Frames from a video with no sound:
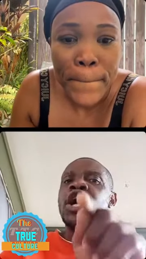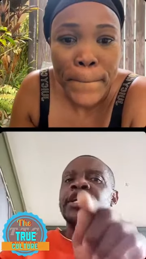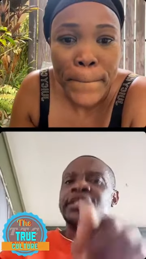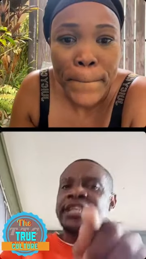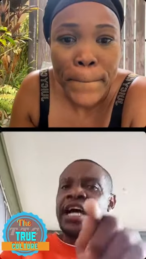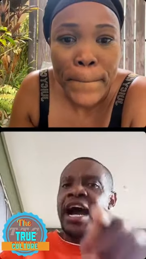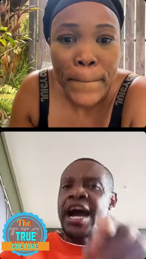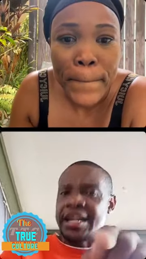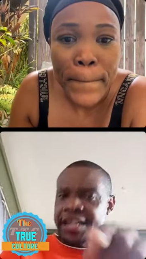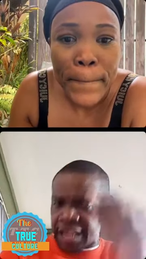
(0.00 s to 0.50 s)

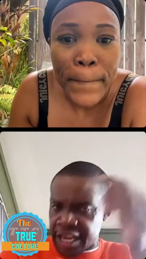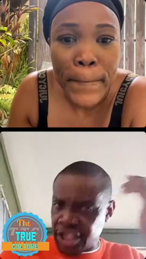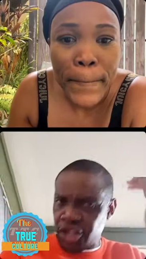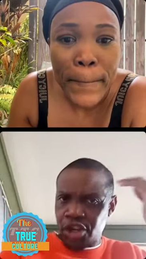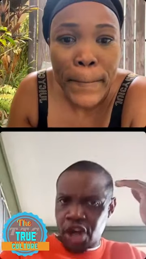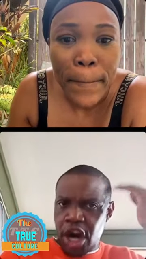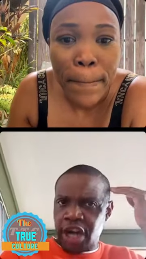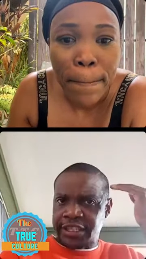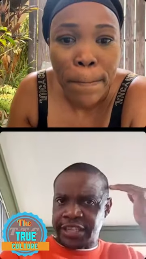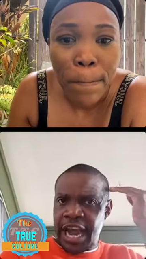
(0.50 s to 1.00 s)
Speaker 1: thought. It's
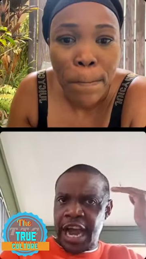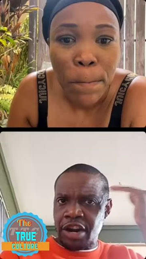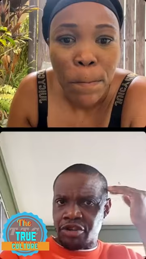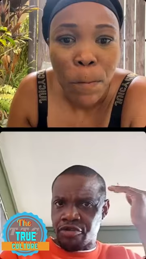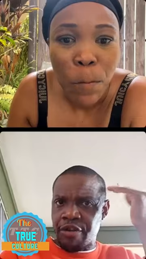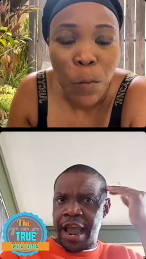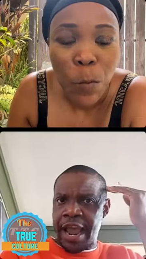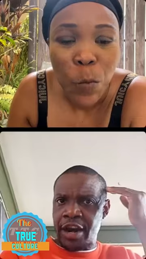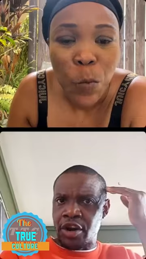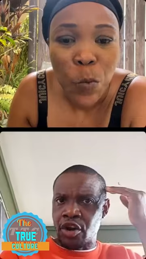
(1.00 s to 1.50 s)
your thought
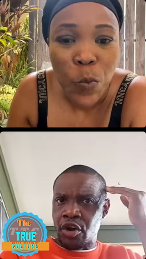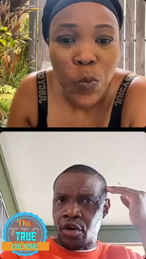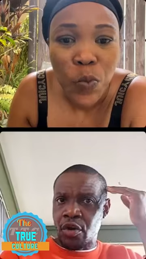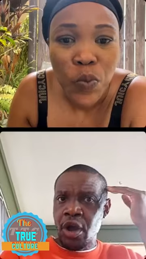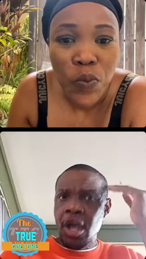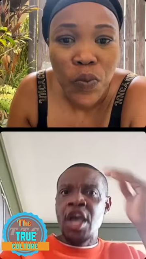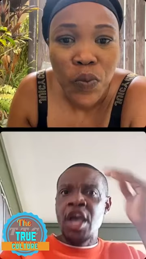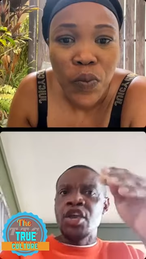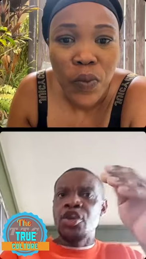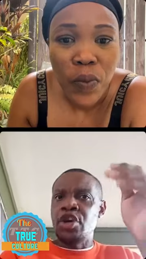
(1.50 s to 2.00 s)
right now.
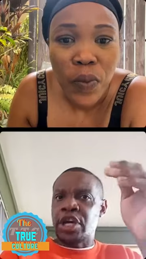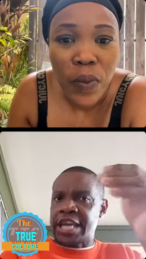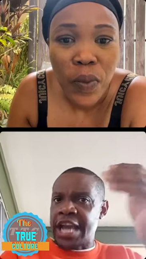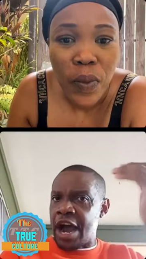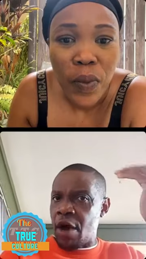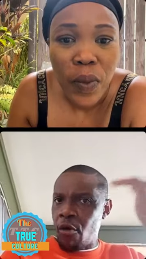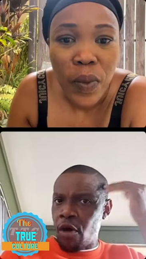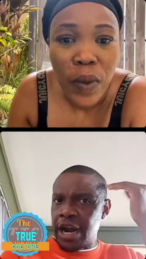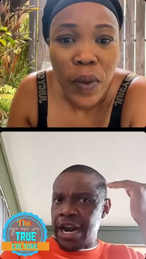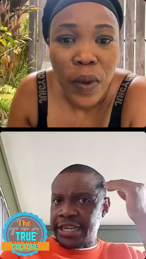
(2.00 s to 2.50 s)
You can
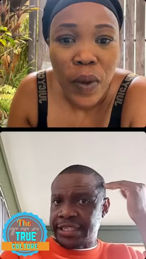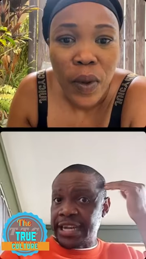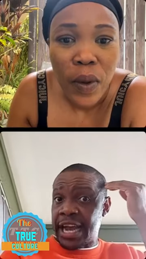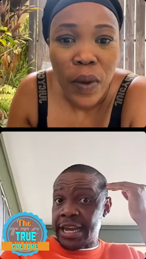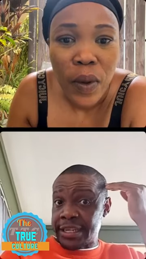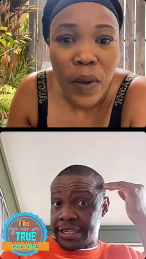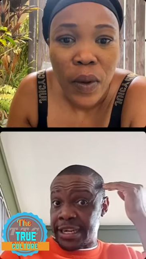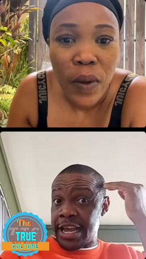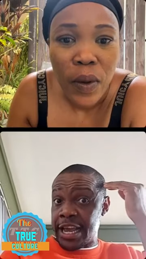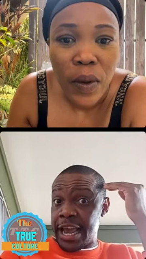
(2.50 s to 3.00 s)
hold a thought
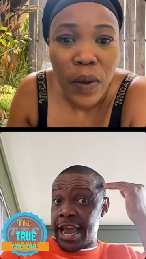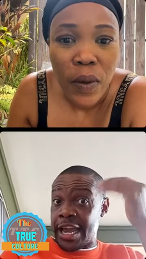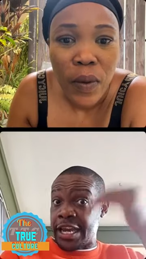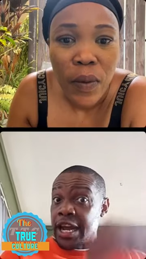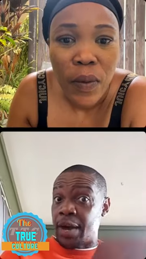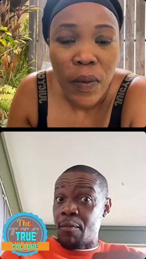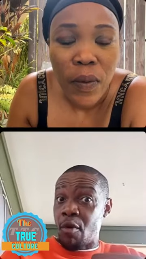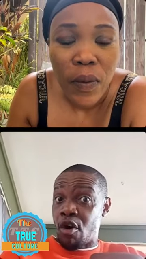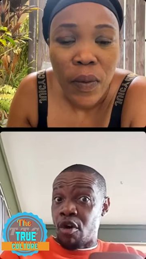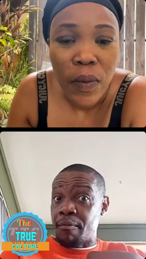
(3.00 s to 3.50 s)
in your head
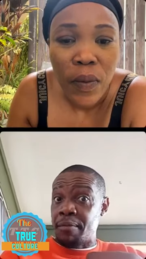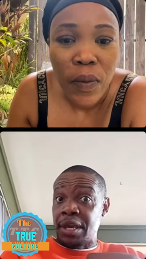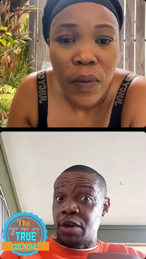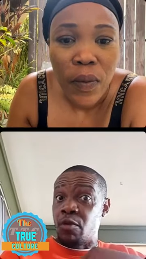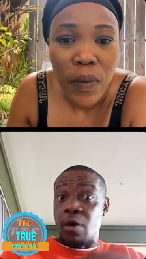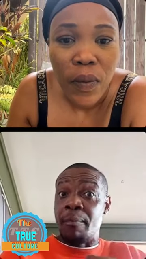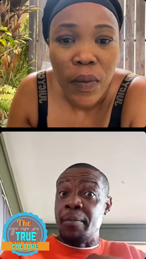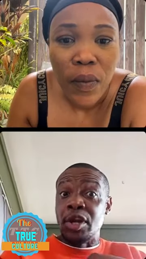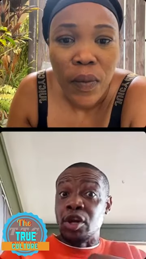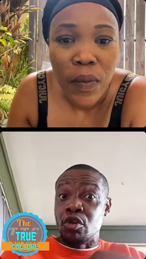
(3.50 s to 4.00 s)
about me
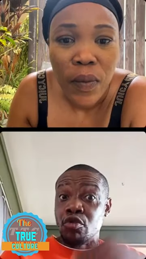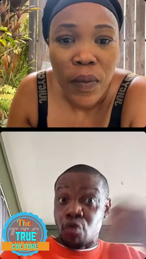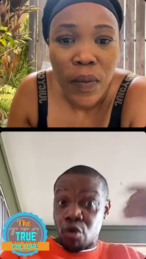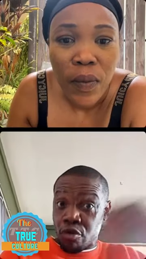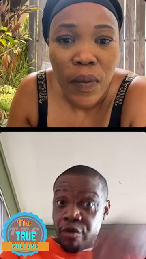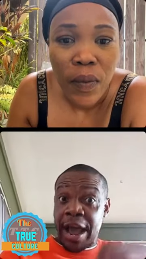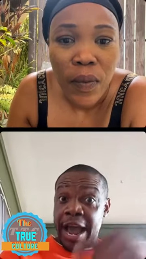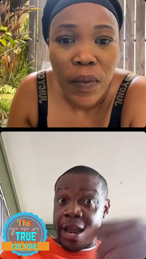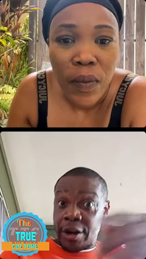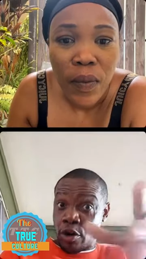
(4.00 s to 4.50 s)
when me don't know
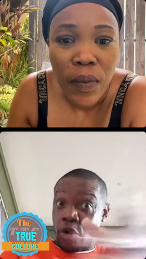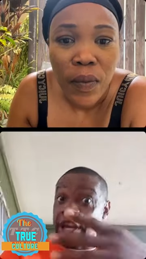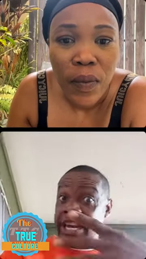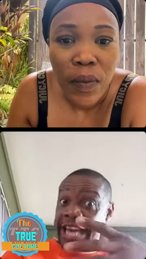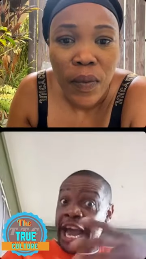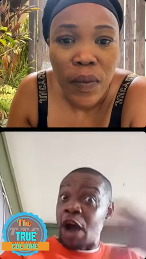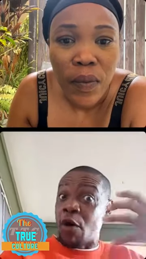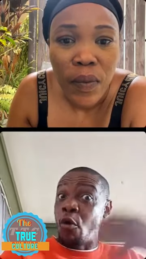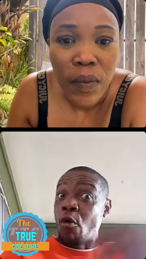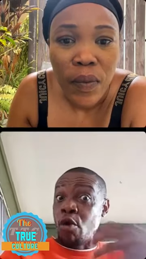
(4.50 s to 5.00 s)
right now. You
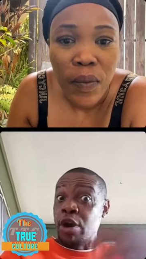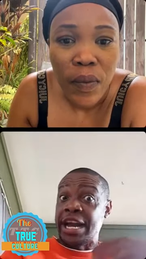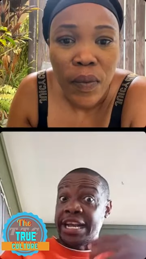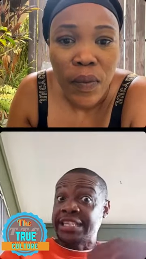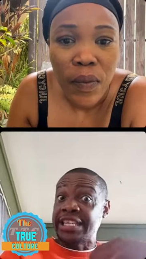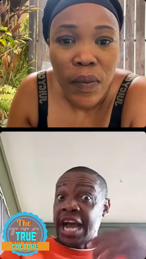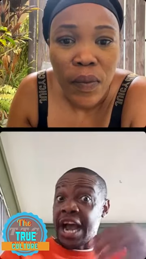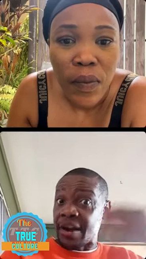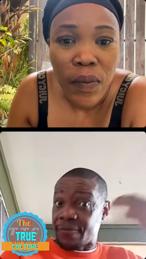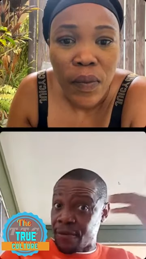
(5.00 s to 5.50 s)
can hold a
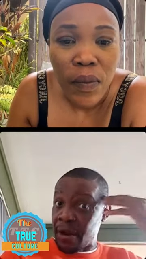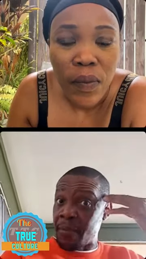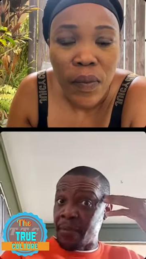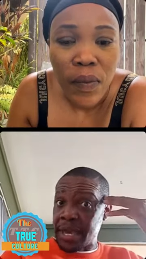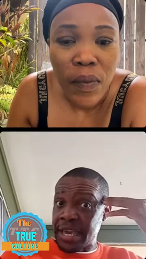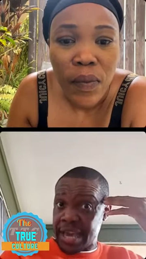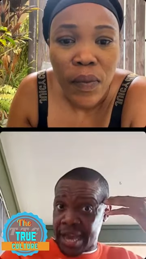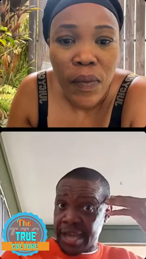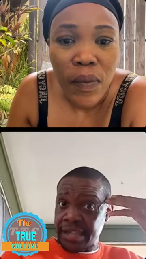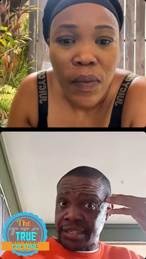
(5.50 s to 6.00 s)
thought from me,
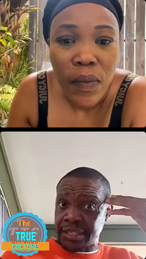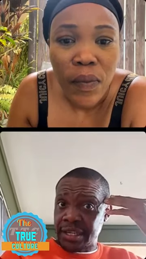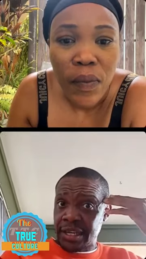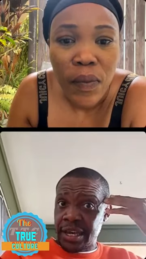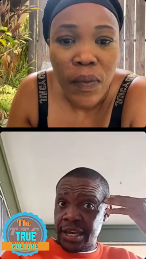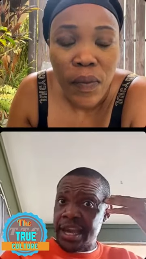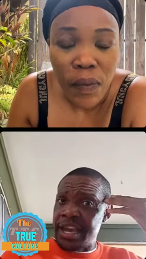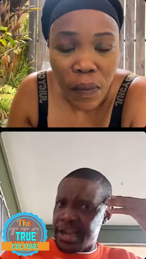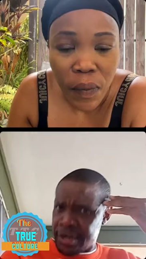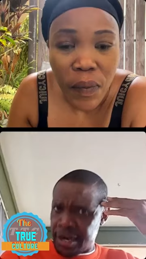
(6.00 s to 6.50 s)
yes?
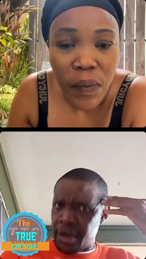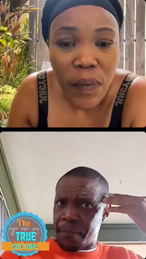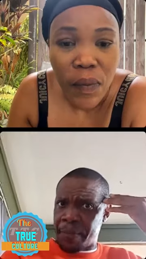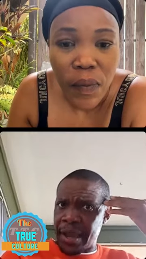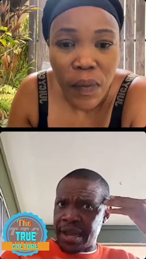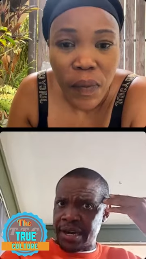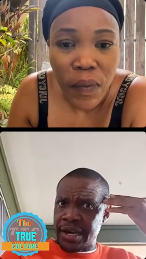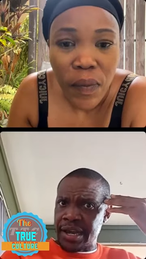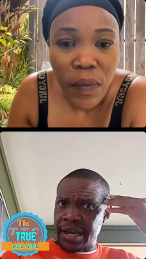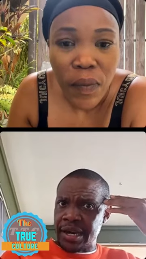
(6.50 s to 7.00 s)

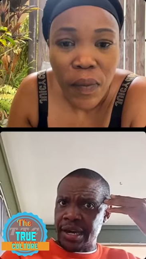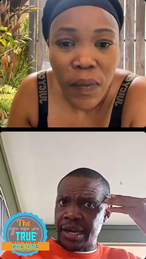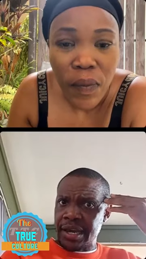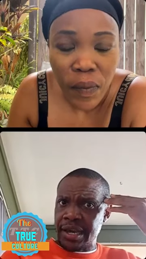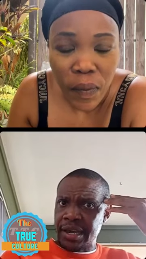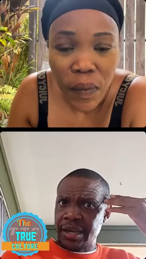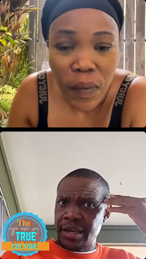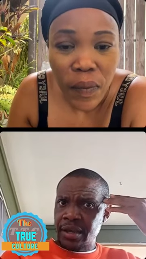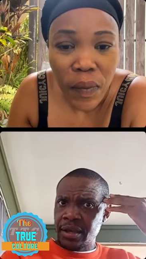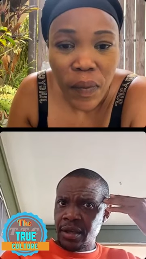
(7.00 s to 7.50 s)
Independently.
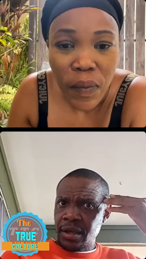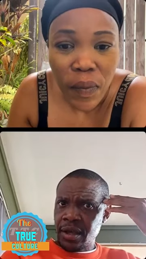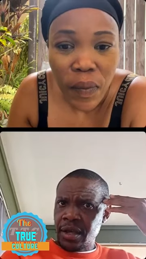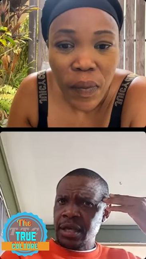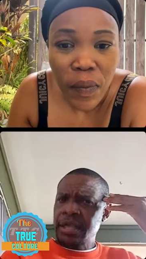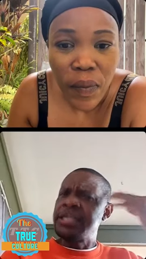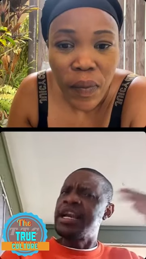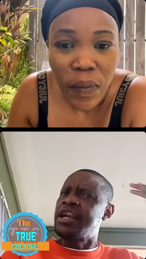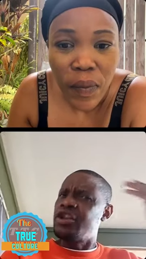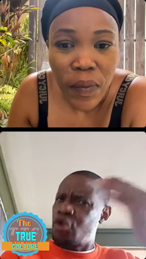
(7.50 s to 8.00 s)
Can
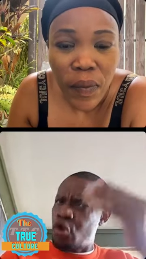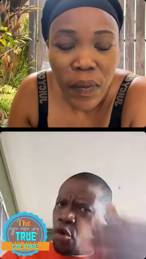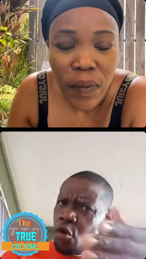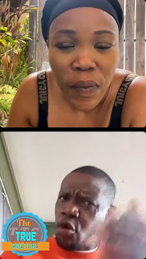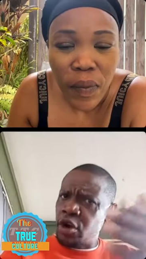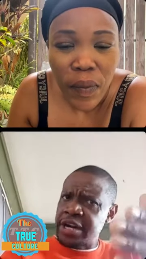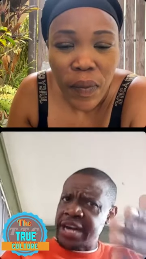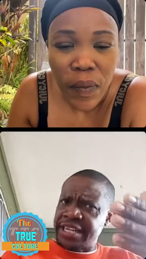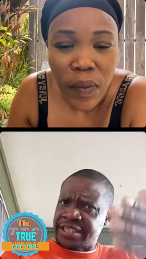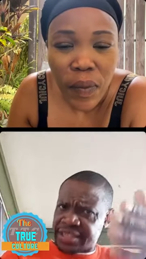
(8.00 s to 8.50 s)
you hold a
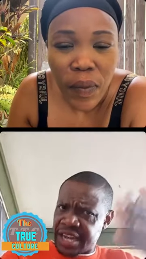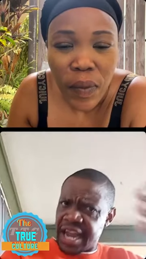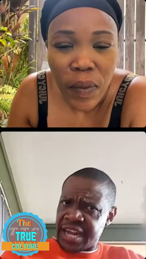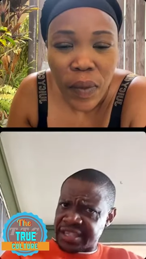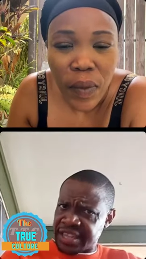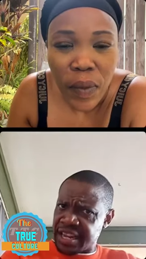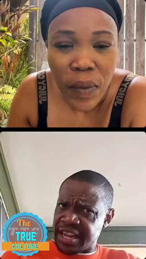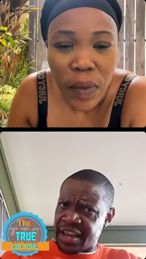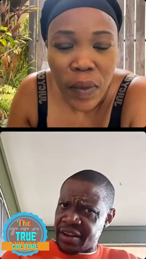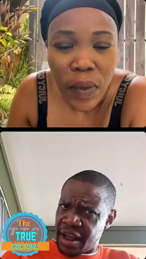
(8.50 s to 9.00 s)
thought
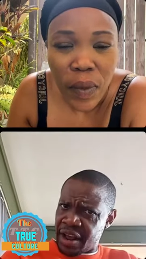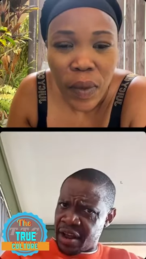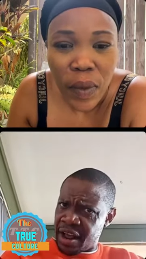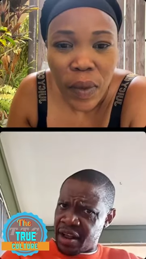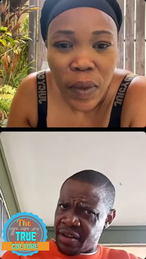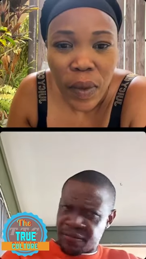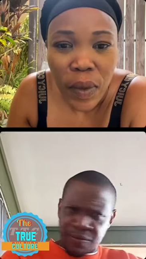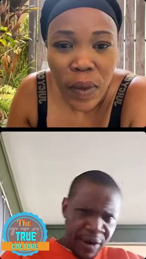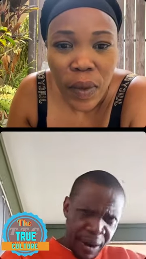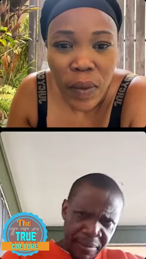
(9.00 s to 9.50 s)

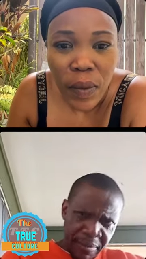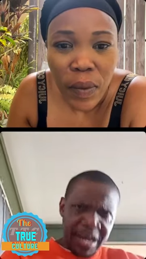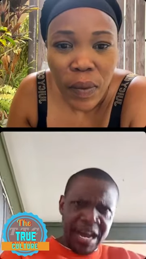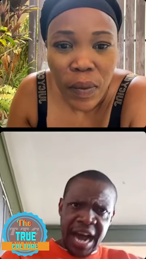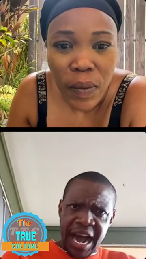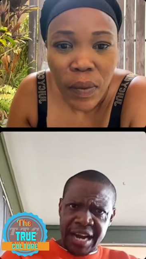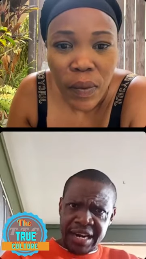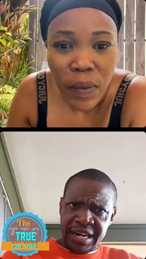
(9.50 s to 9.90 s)
from God?